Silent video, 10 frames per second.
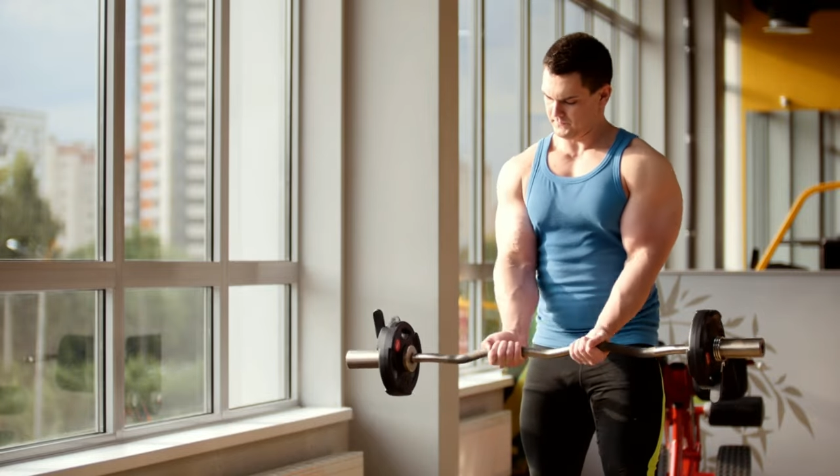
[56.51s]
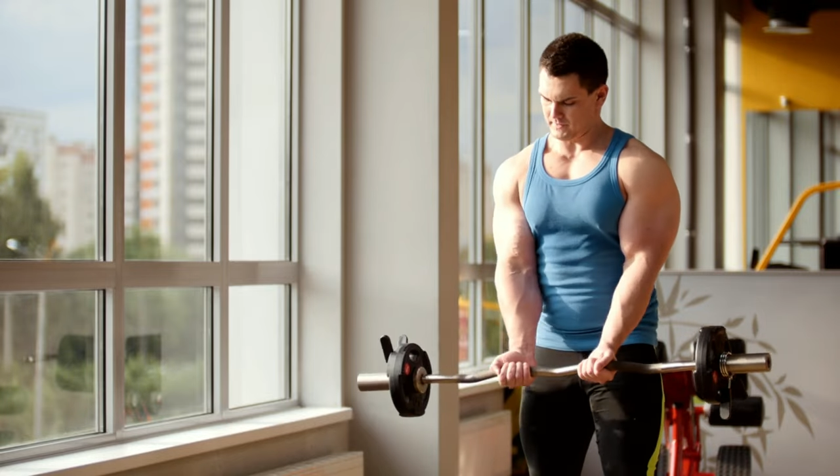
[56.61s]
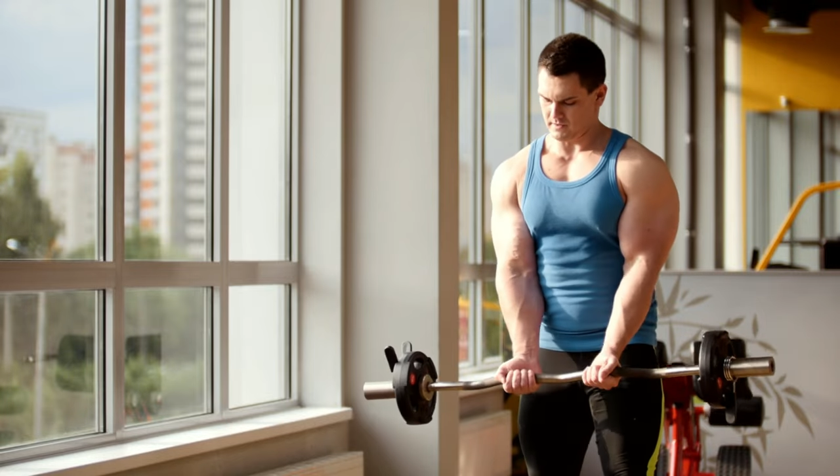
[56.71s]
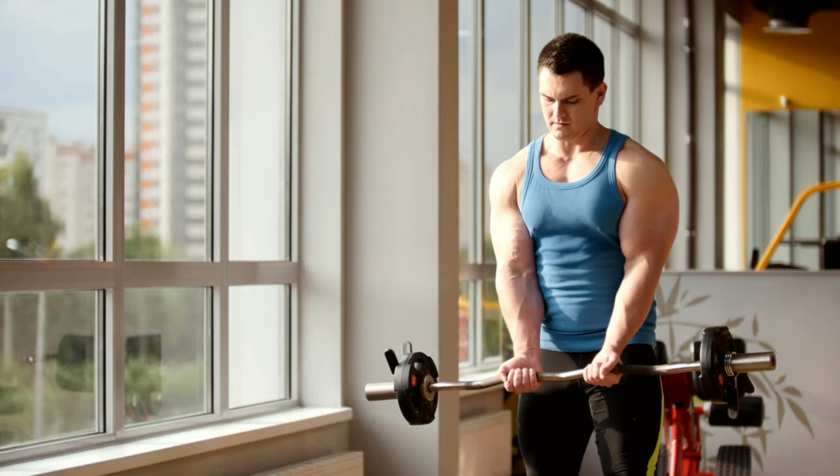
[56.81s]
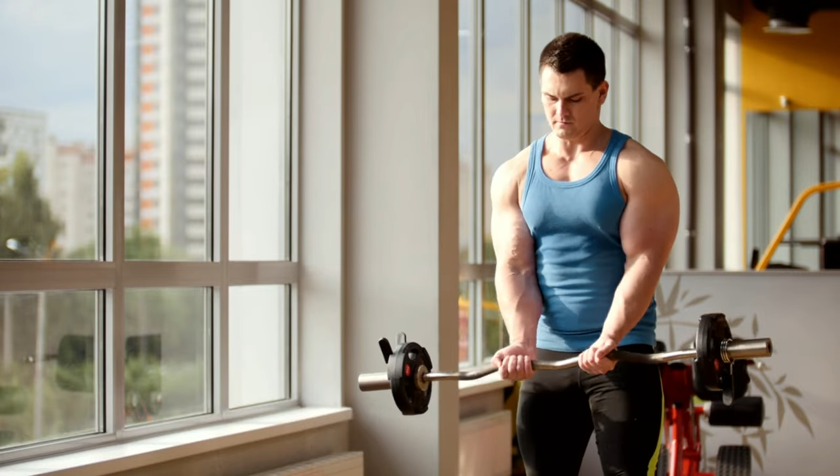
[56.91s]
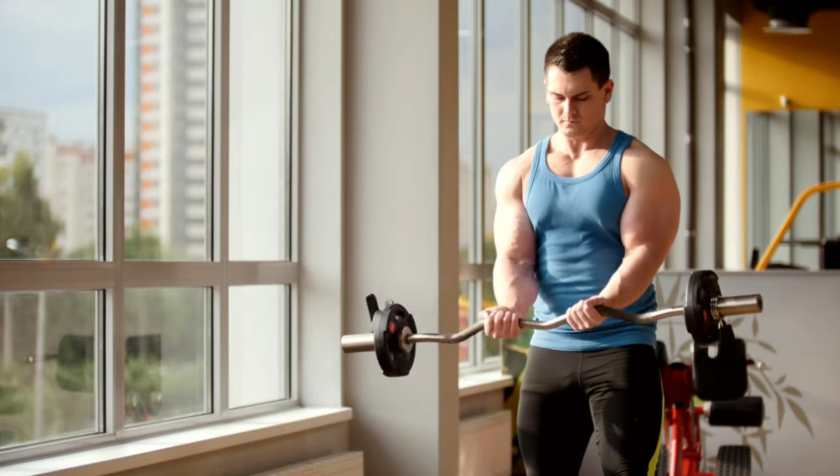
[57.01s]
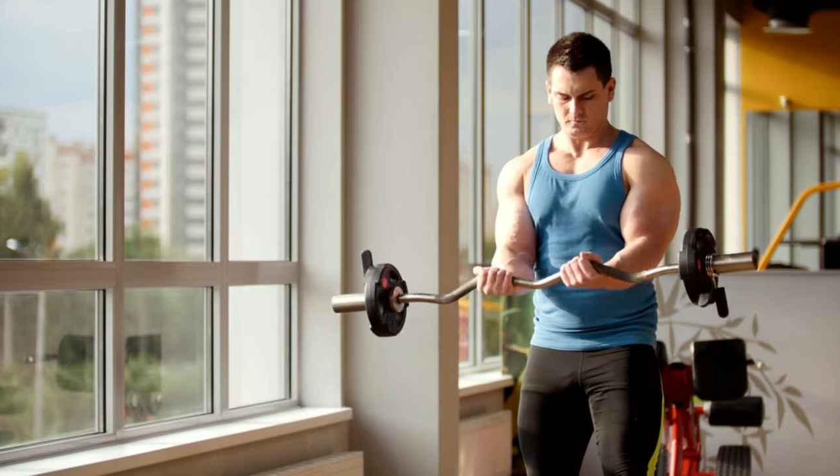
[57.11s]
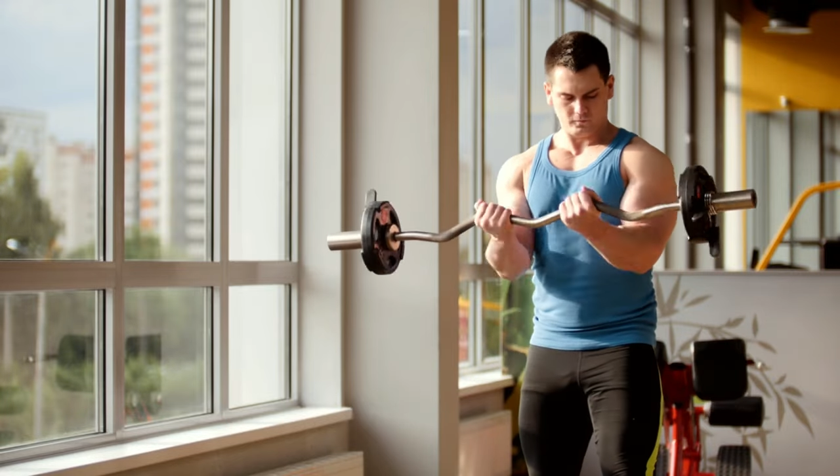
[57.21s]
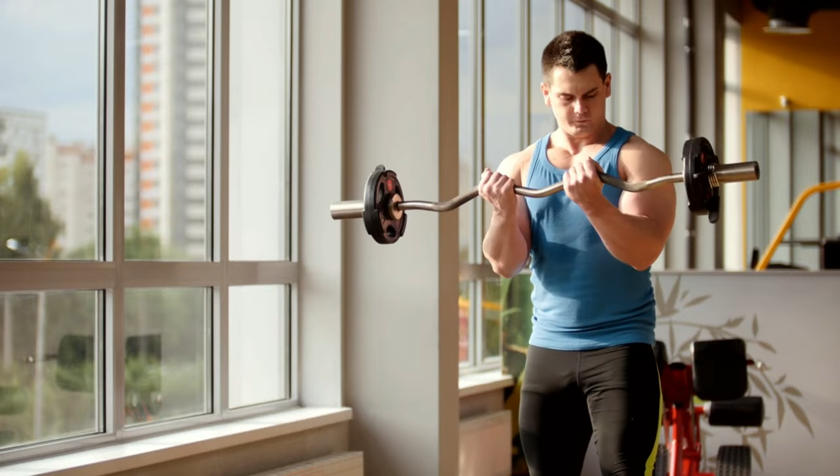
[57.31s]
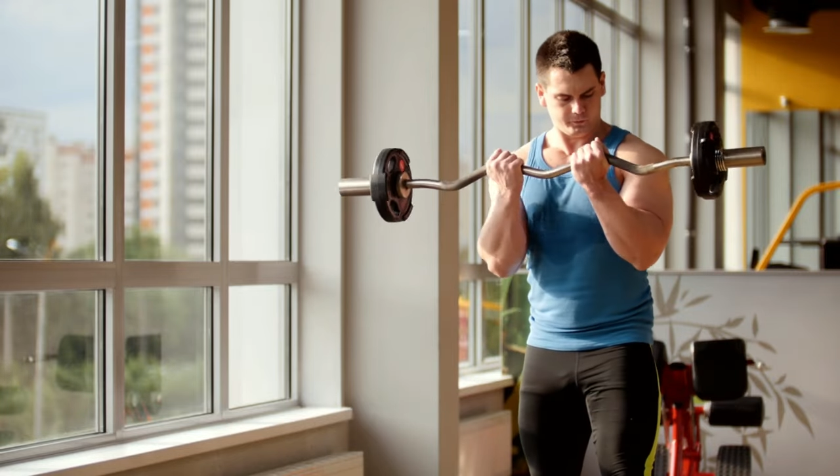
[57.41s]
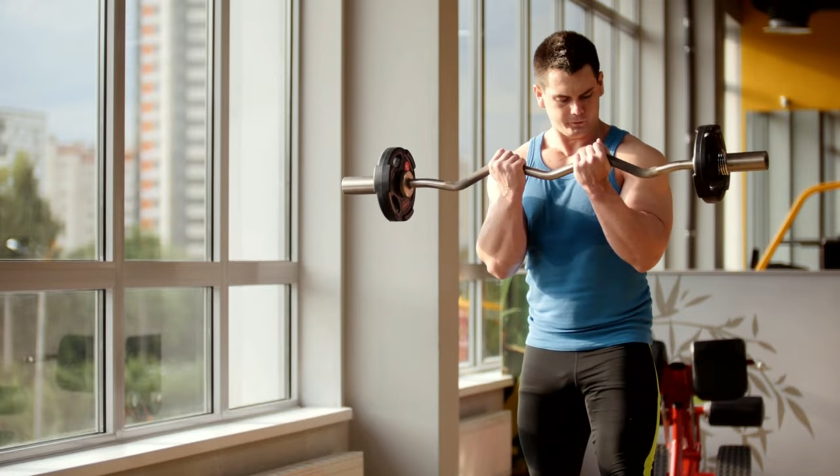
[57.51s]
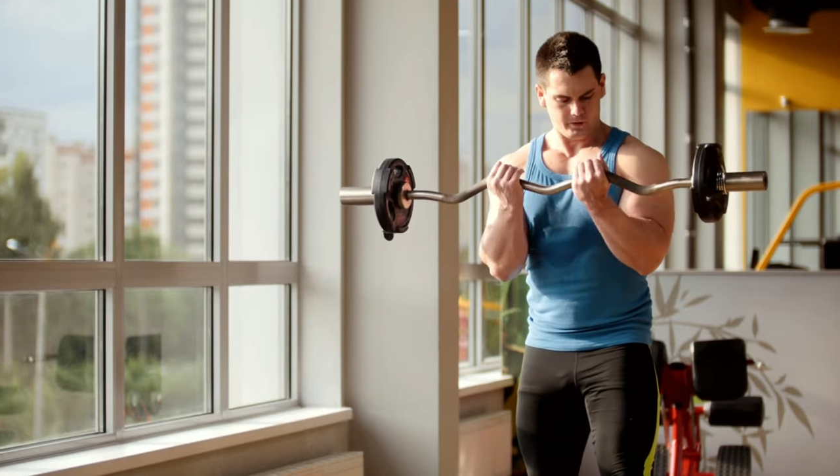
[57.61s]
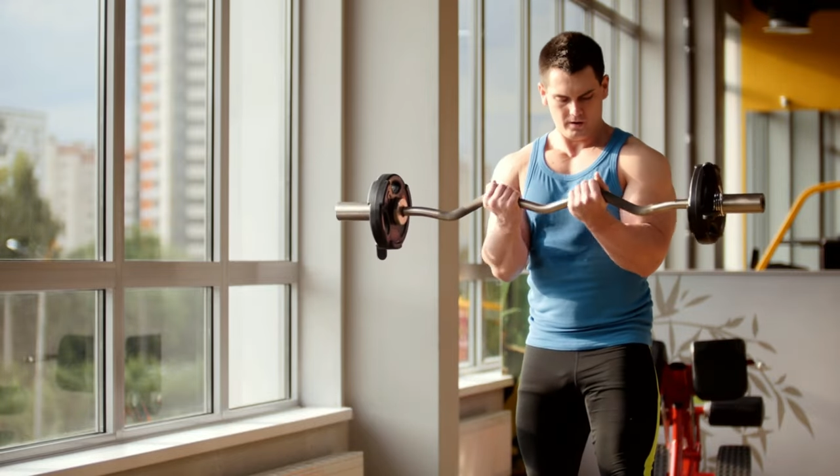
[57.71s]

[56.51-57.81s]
start slowly,